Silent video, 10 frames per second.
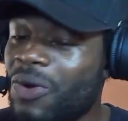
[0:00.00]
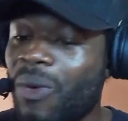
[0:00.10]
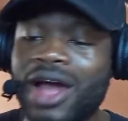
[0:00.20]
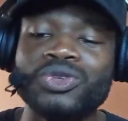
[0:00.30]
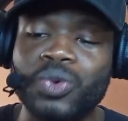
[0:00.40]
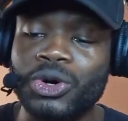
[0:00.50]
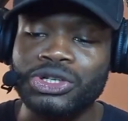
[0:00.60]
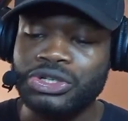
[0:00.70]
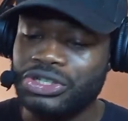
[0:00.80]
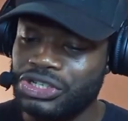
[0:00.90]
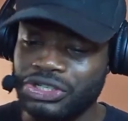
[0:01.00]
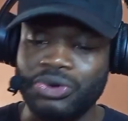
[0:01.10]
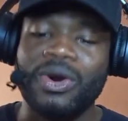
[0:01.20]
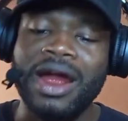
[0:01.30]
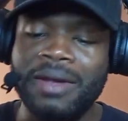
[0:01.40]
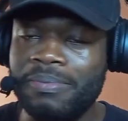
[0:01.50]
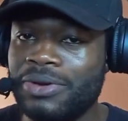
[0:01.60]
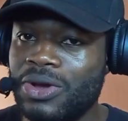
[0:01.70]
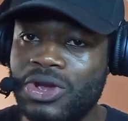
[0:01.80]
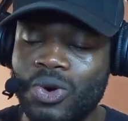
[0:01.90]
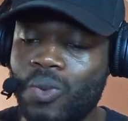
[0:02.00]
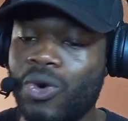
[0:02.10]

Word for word: the right word to describe you know